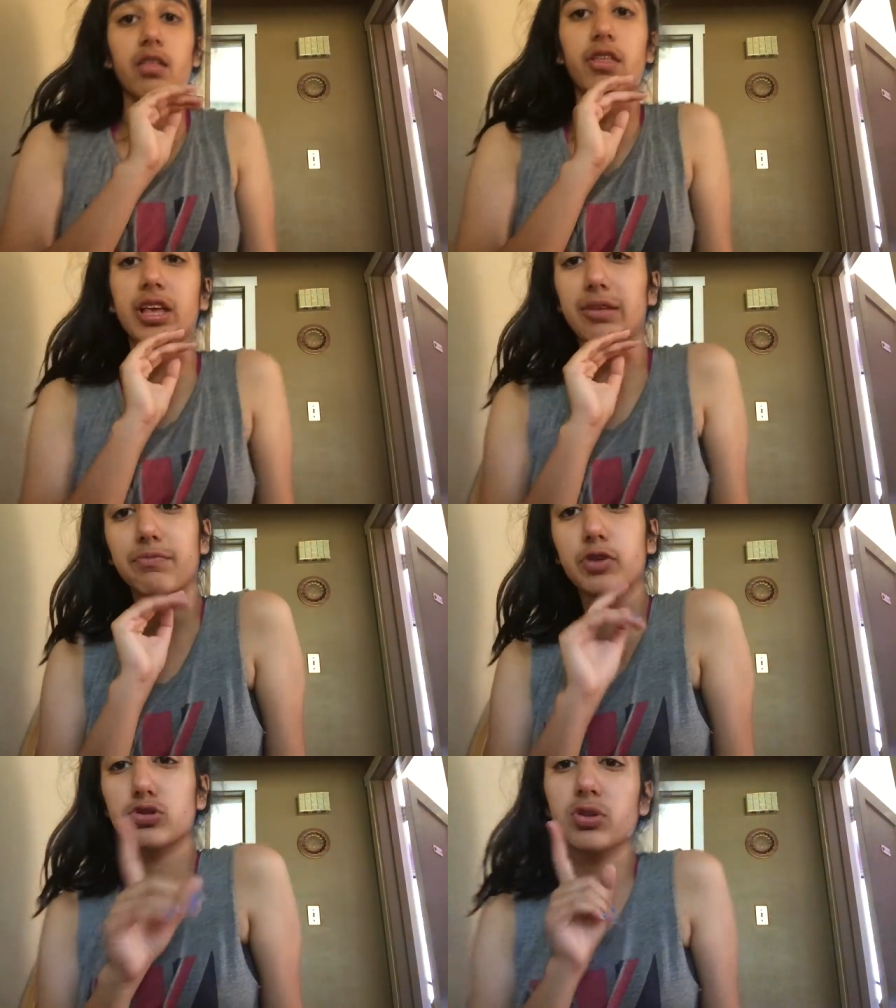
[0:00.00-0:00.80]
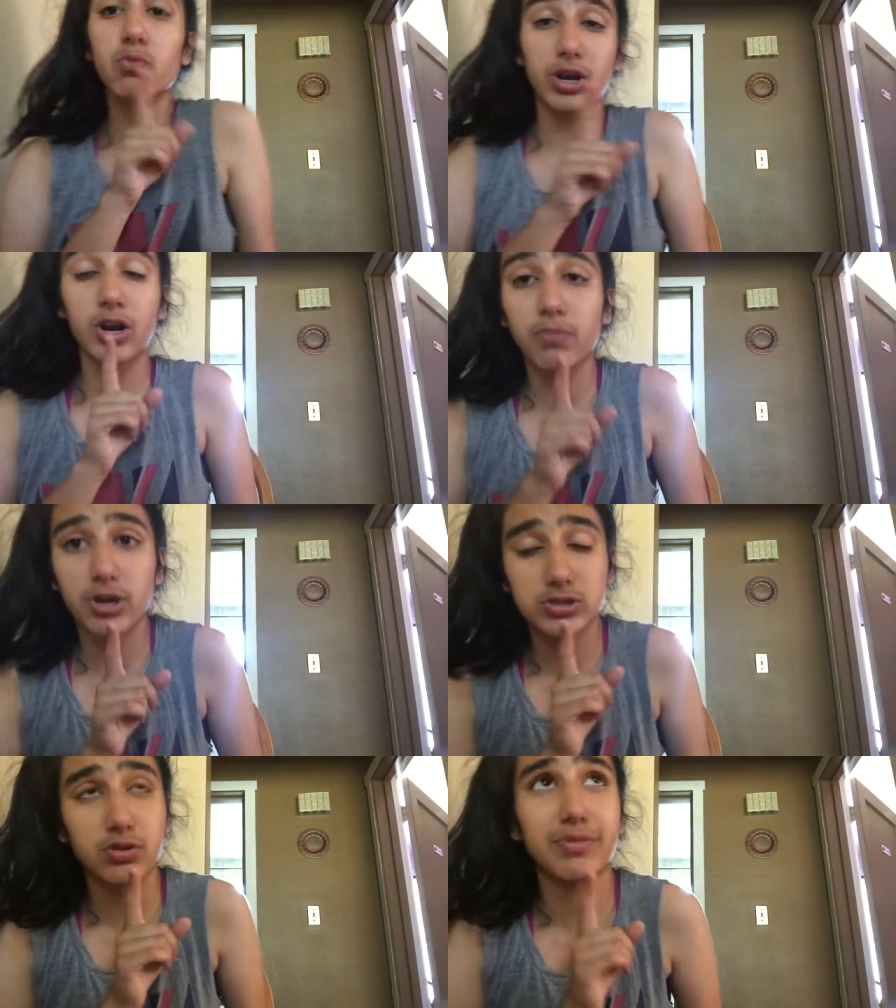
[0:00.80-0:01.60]
like there's only one
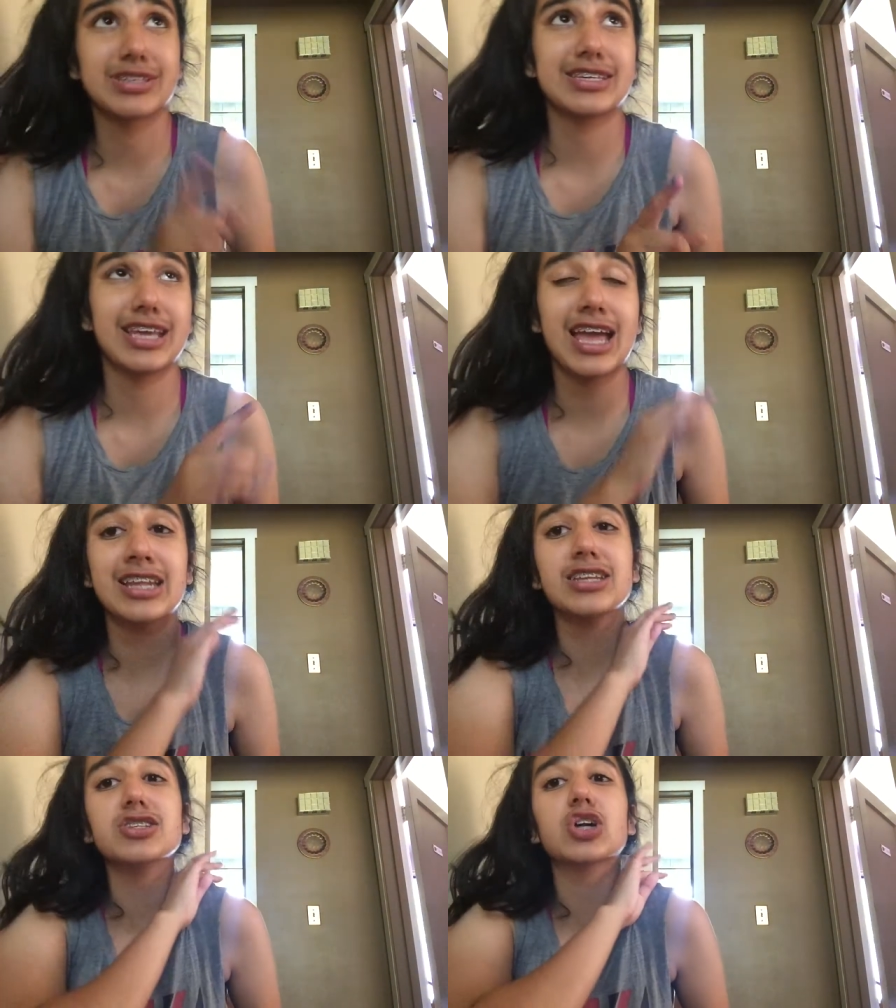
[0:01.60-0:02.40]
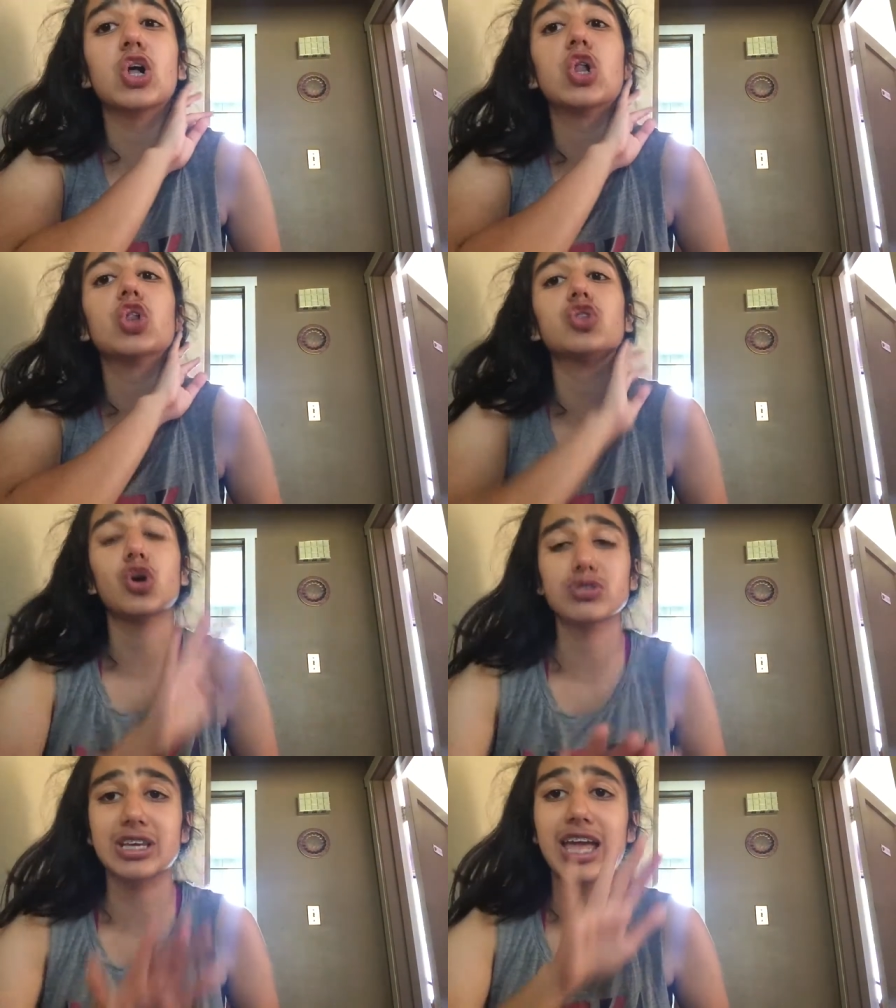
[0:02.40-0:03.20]
Aeropostale in my city and it is
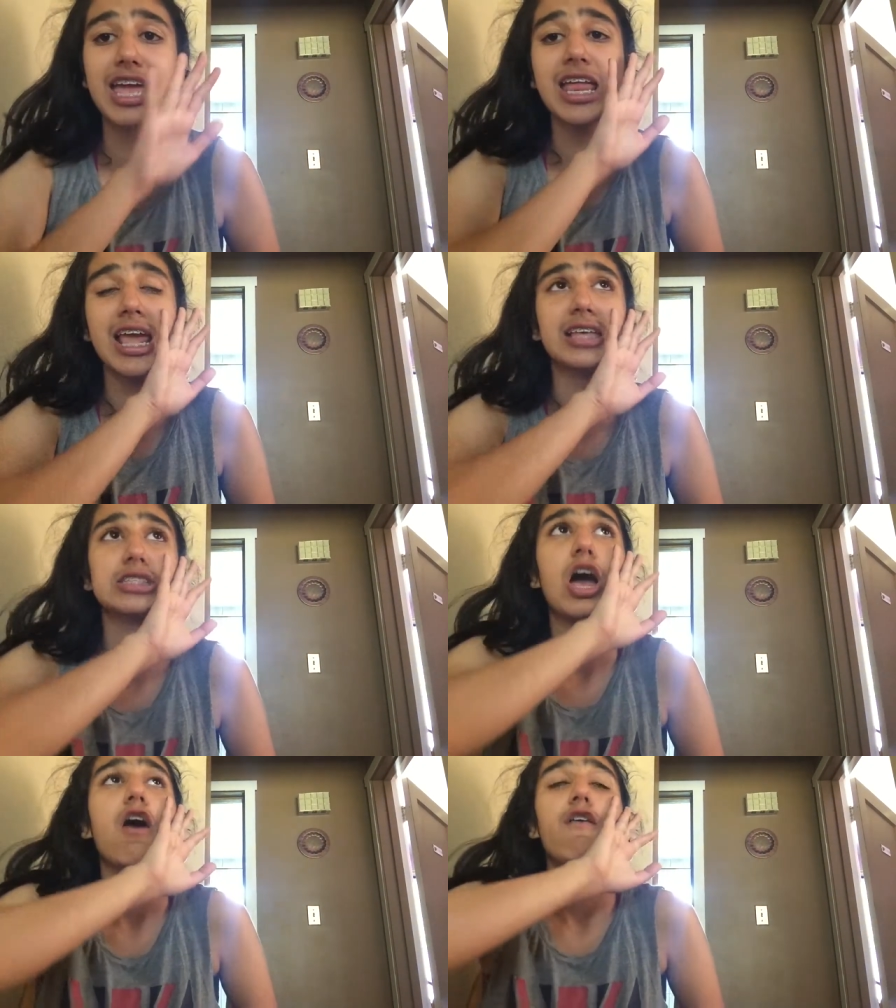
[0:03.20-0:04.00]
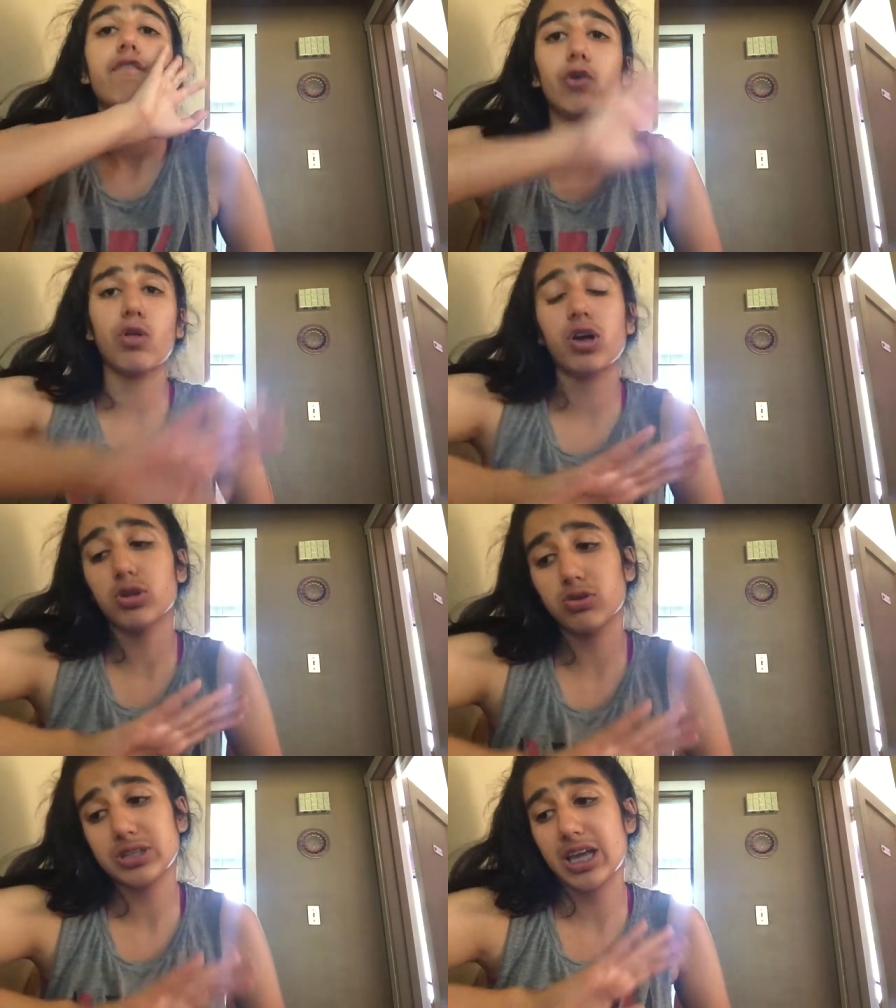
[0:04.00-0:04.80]
closing. It is full
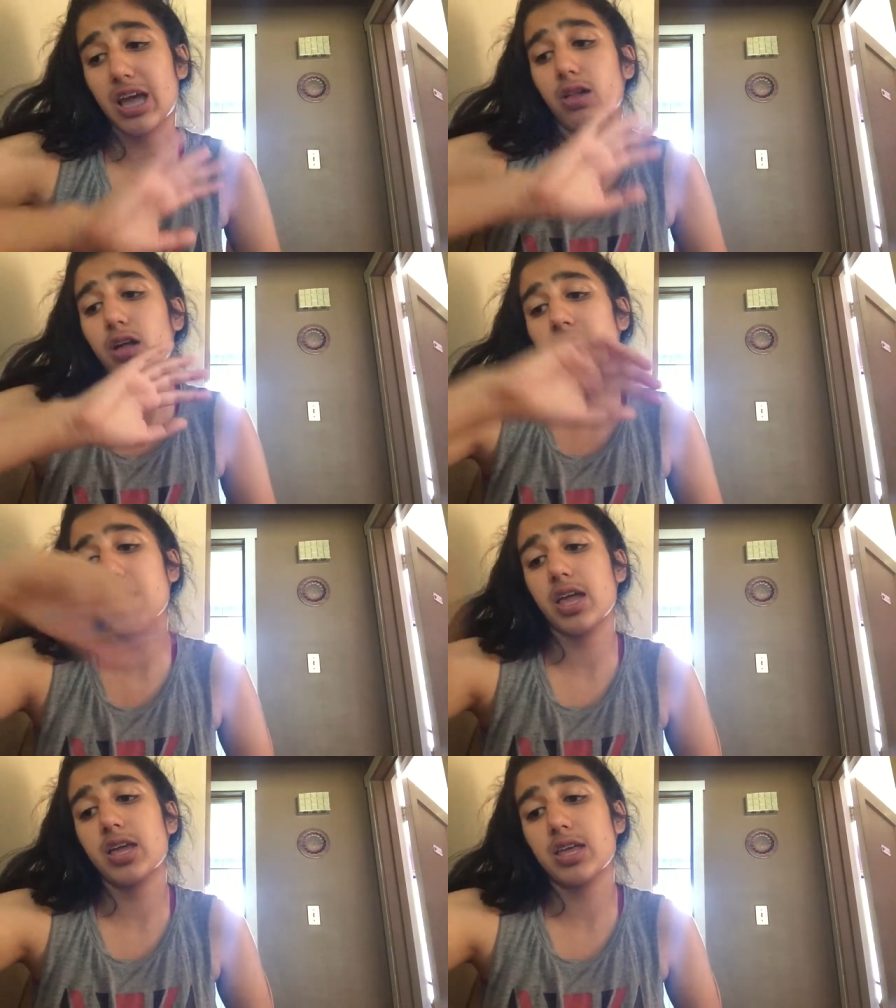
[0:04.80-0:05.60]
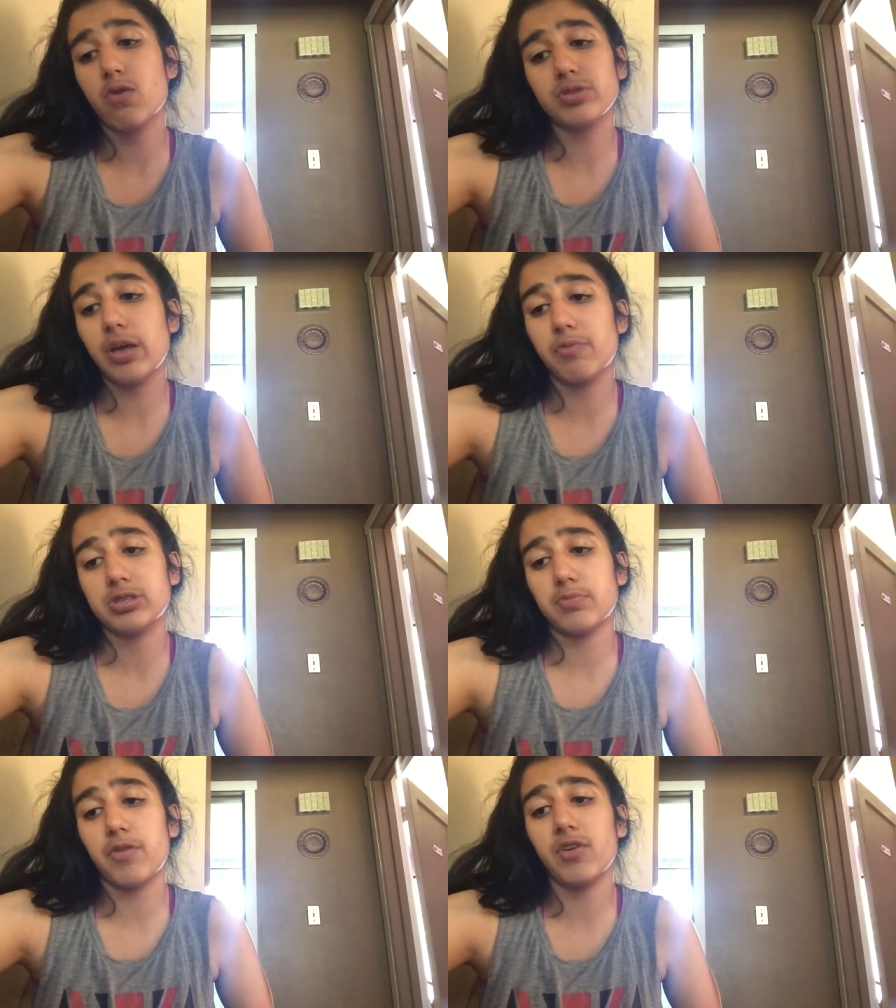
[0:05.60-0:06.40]
on closing. And it always happens.
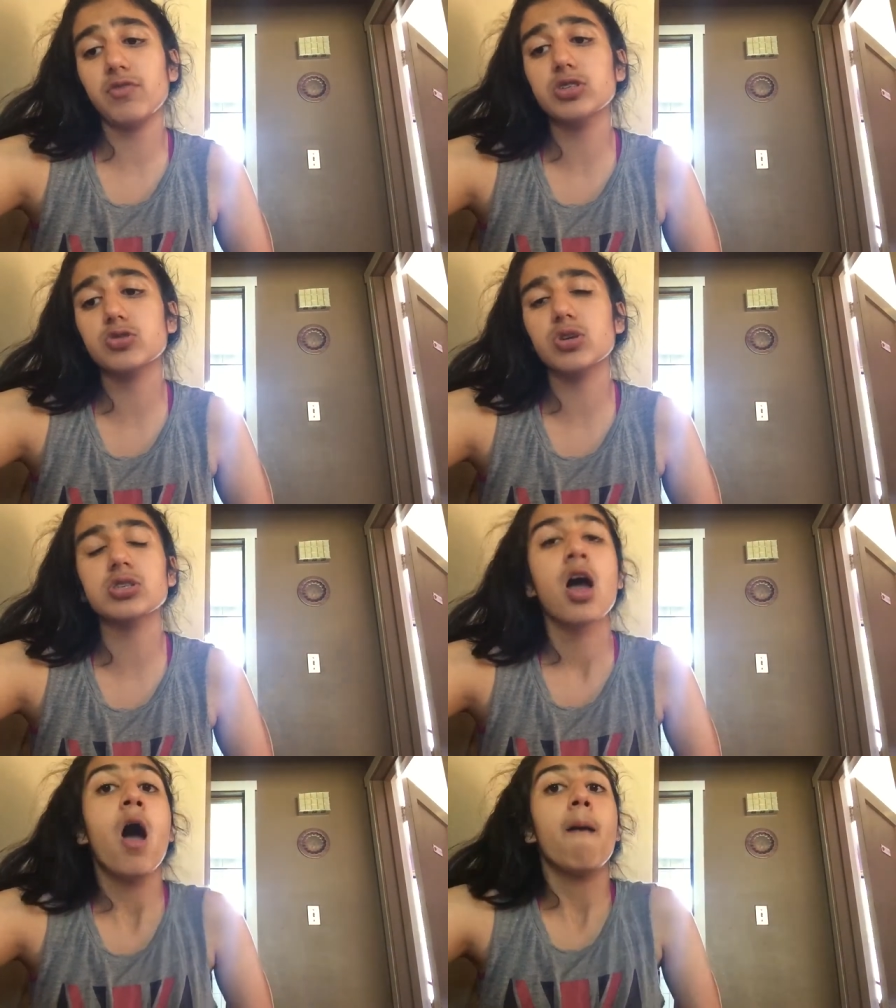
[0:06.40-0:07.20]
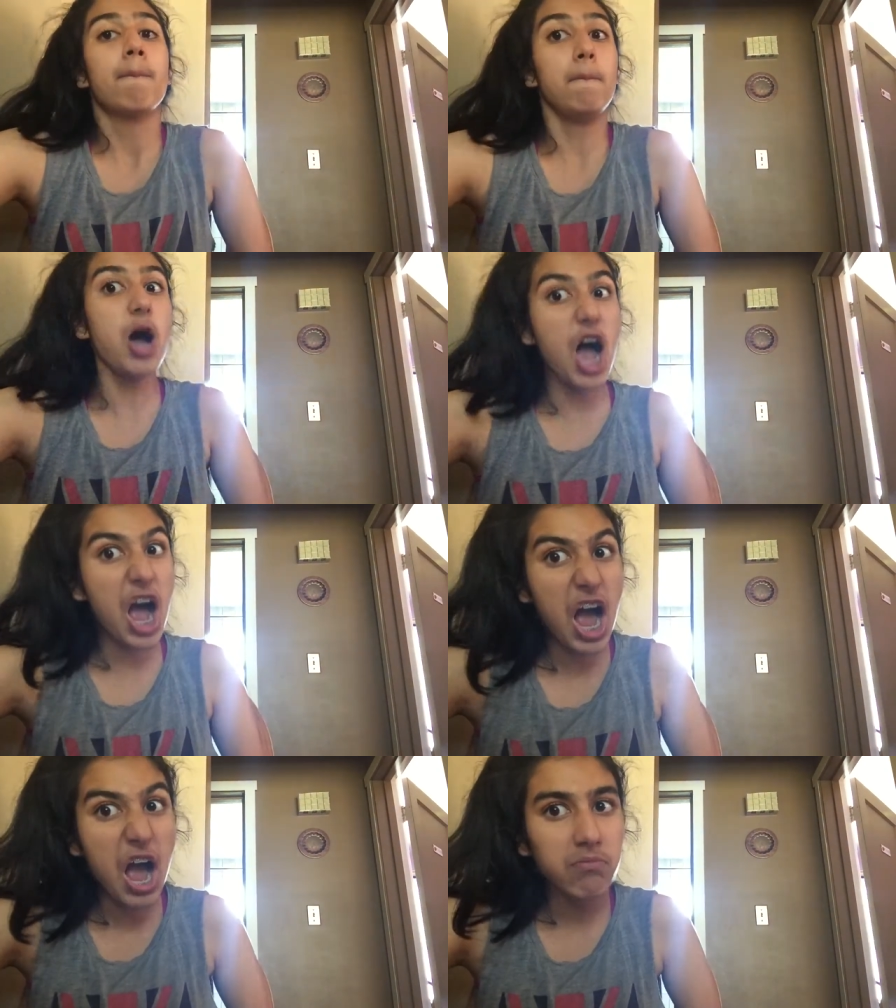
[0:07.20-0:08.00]
Like my favorite stores,
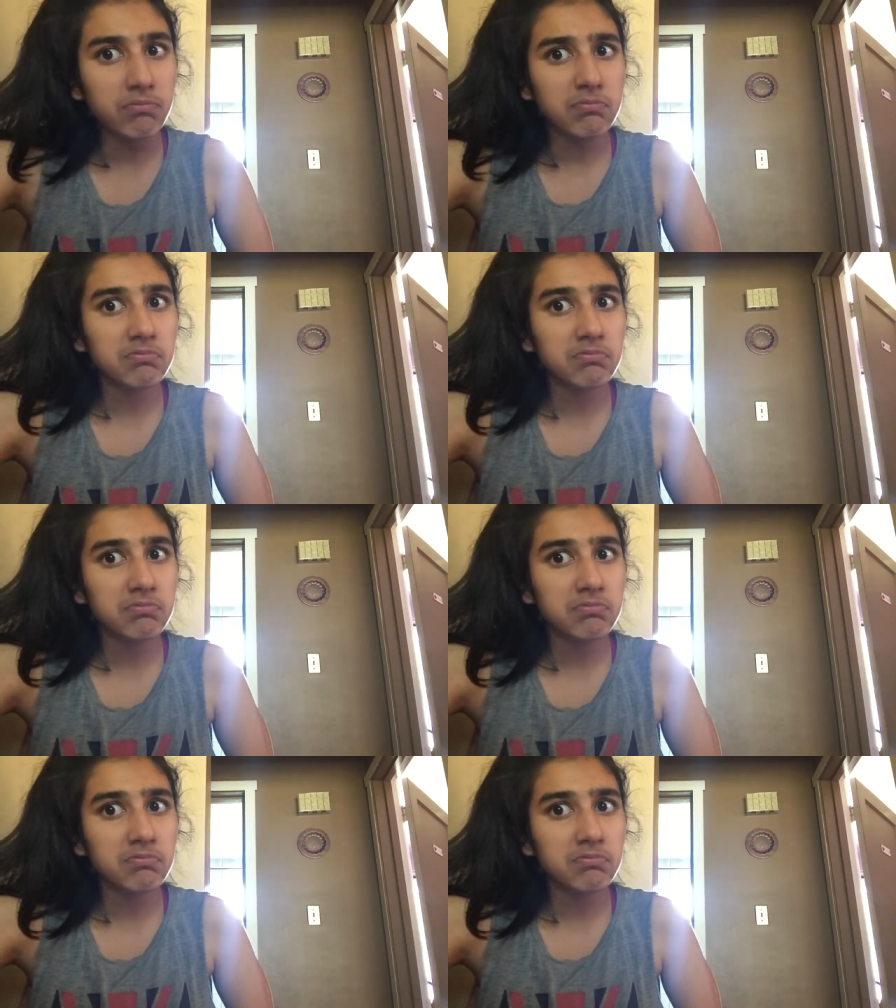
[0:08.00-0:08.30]
mom.